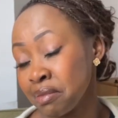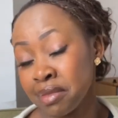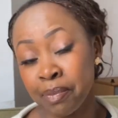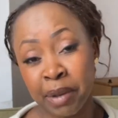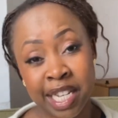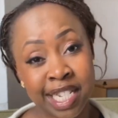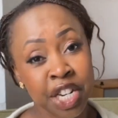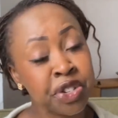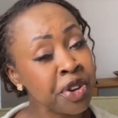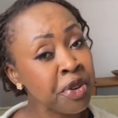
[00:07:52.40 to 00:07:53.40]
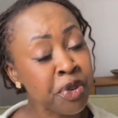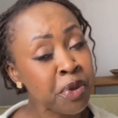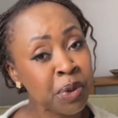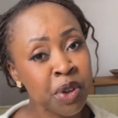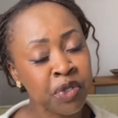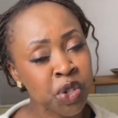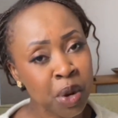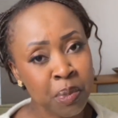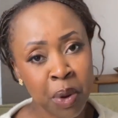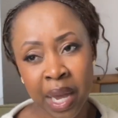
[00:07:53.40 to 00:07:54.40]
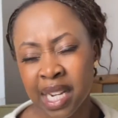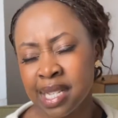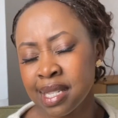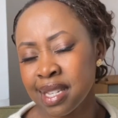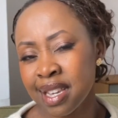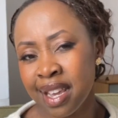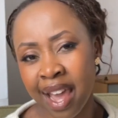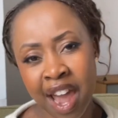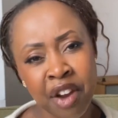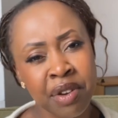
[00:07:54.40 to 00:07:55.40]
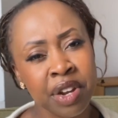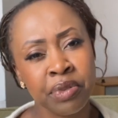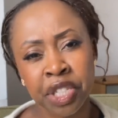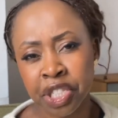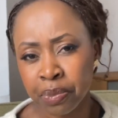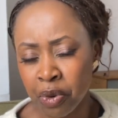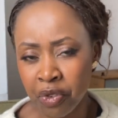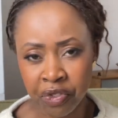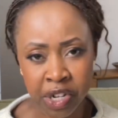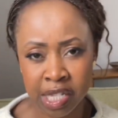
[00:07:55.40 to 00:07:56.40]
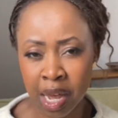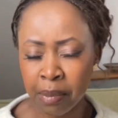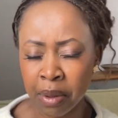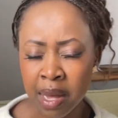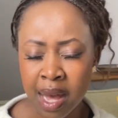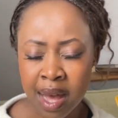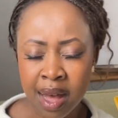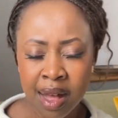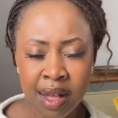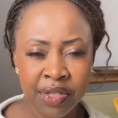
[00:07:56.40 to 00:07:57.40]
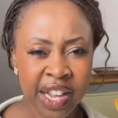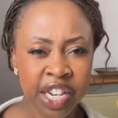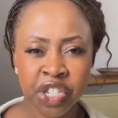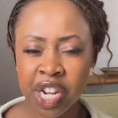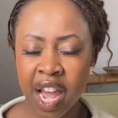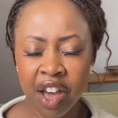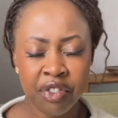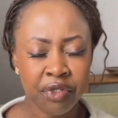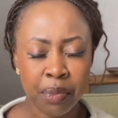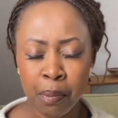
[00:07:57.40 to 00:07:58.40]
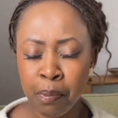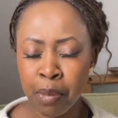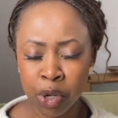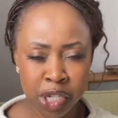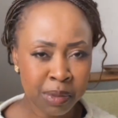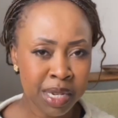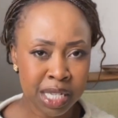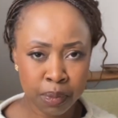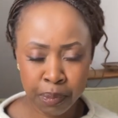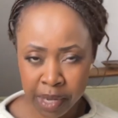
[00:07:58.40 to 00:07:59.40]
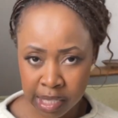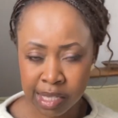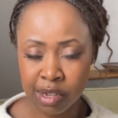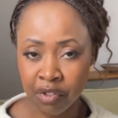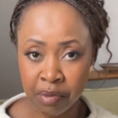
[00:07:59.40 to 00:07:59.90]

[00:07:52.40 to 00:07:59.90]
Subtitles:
the biggest luxury group, Louis Vuitton, Moët Hennessy, Kering, Richemont, for example, they literally have bottomless pits of